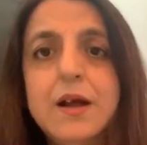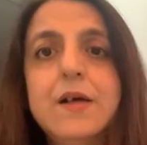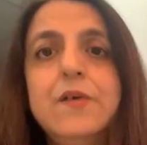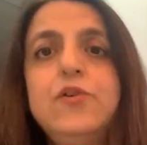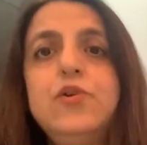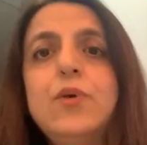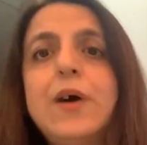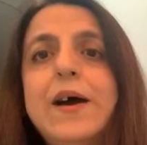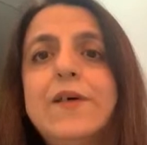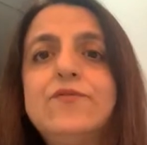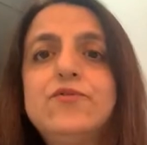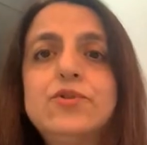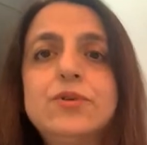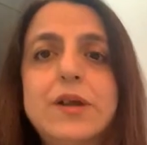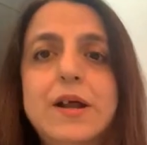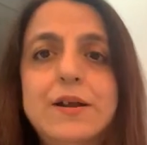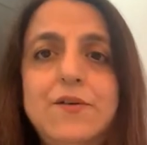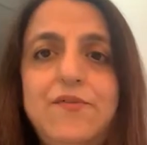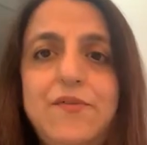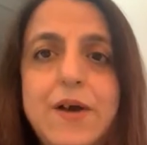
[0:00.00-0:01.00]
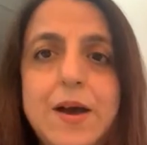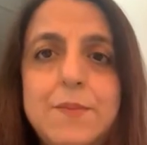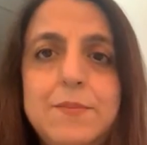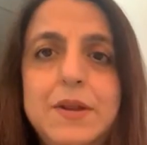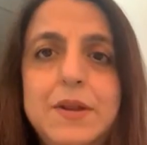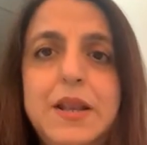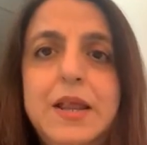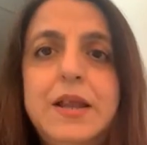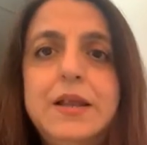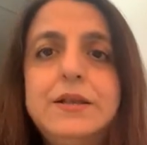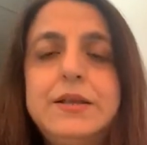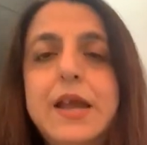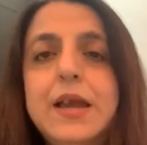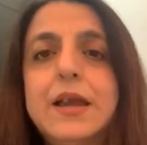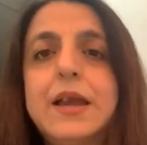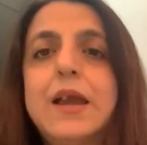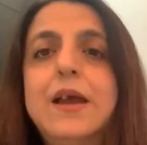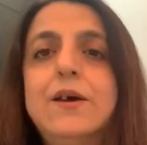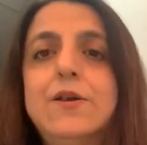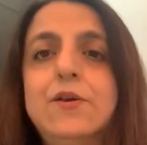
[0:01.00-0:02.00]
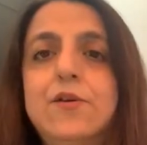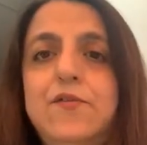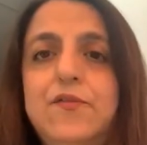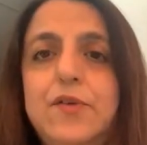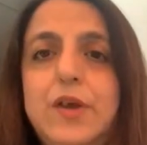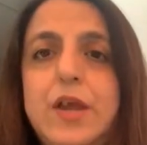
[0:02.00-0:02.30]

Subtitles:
you have to run a family, take care of